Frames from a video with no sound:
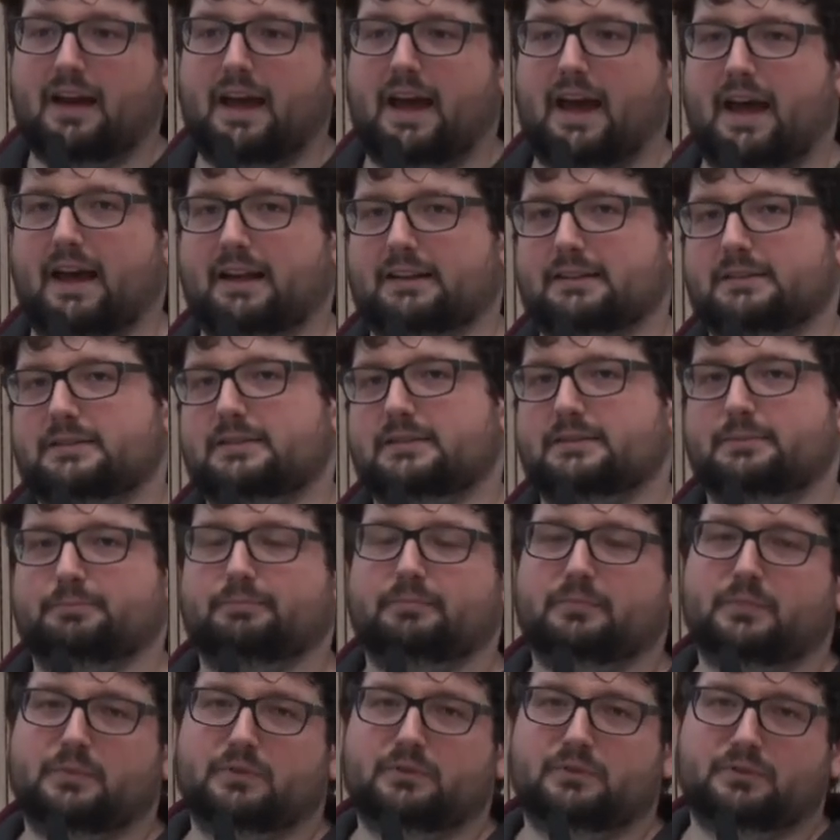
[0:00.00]
And
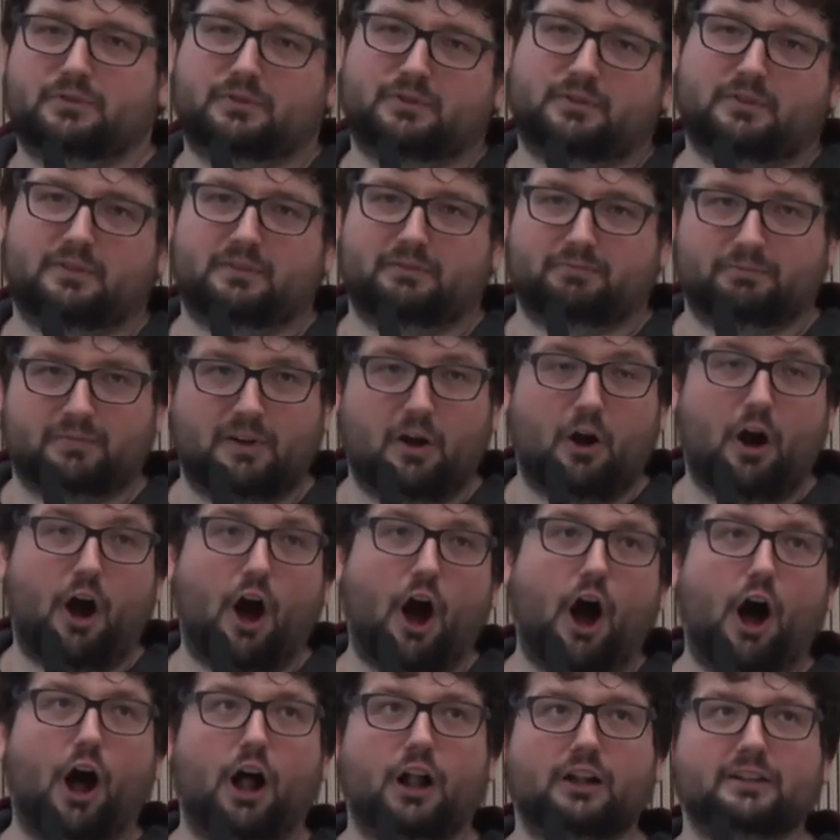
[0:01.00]

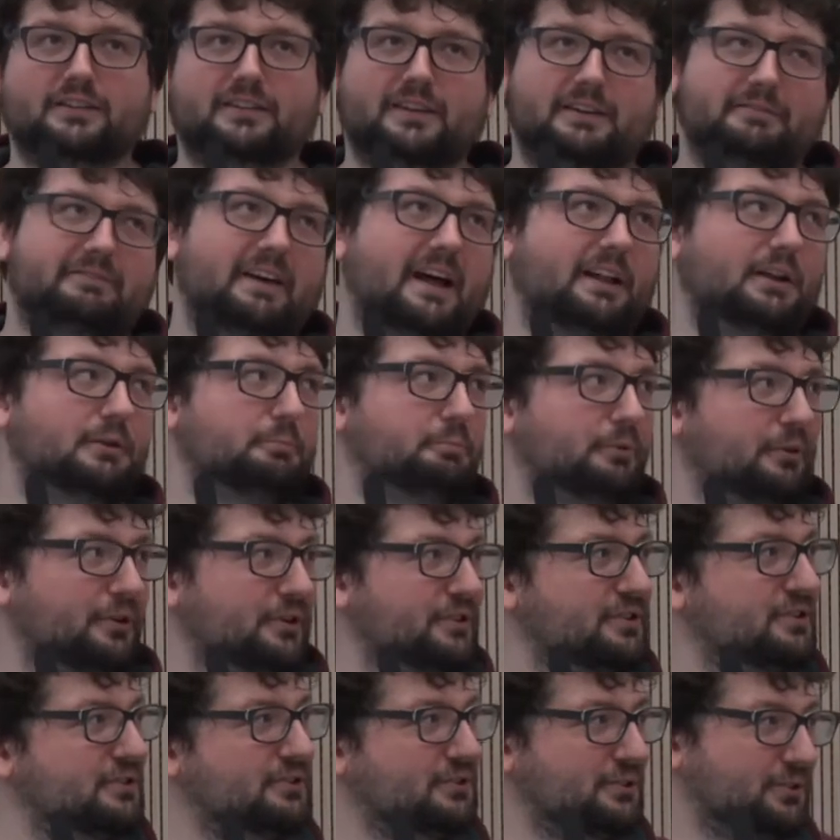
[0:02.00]
all
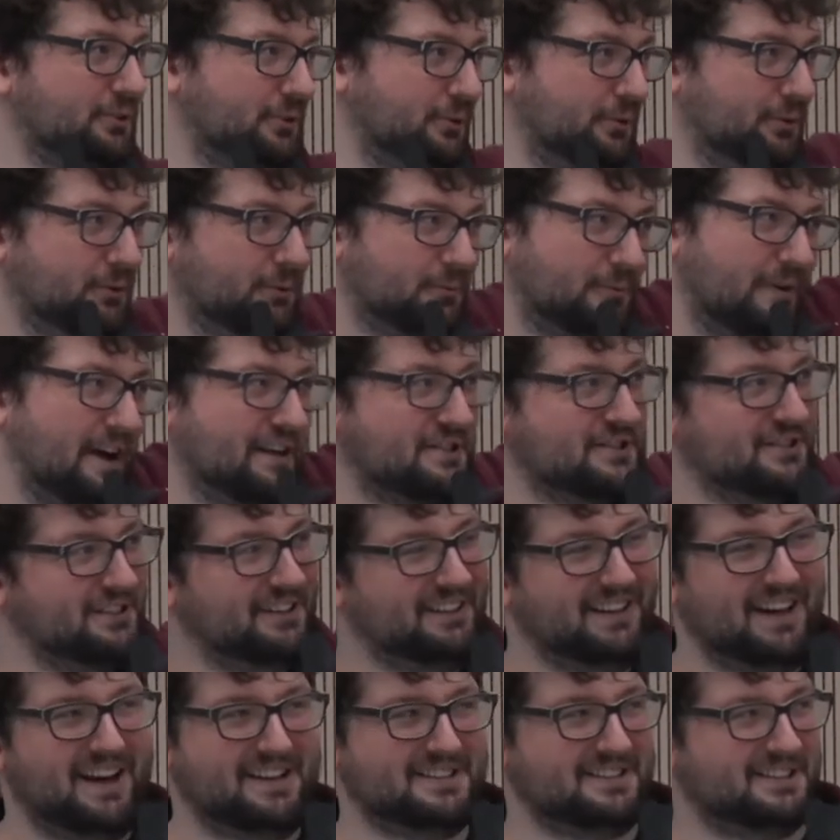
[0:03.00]
developers, to
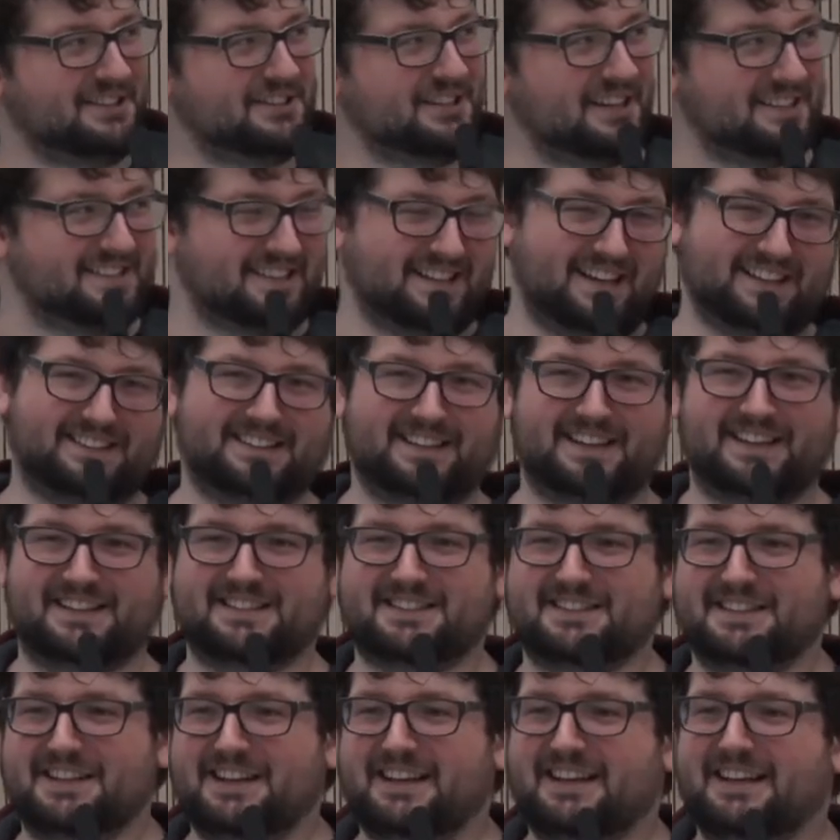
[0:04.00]
rationalize it just like
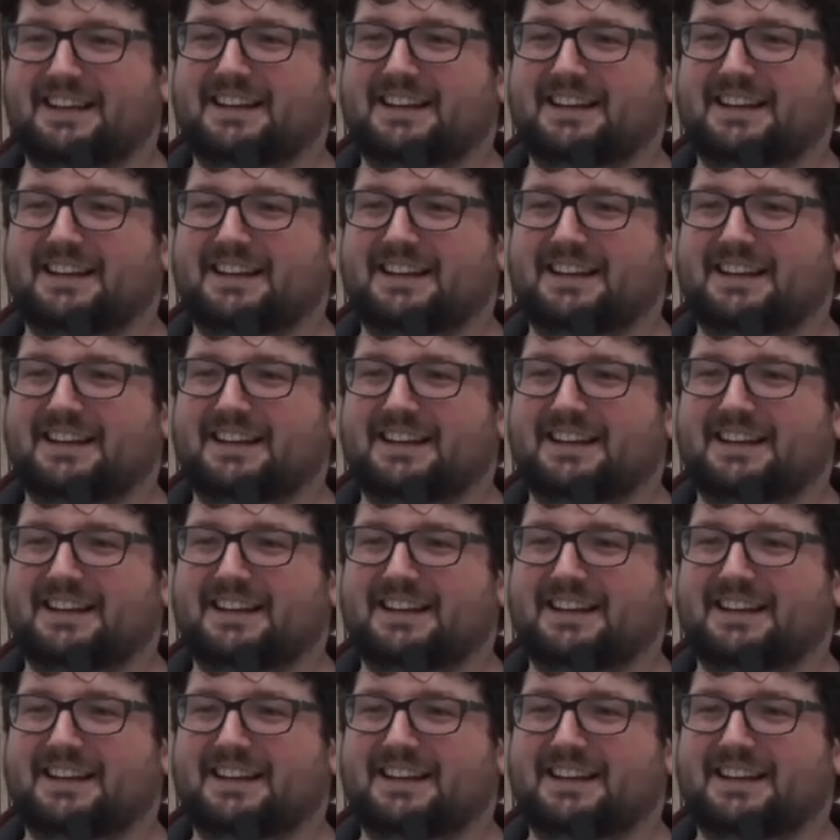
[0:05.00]
this,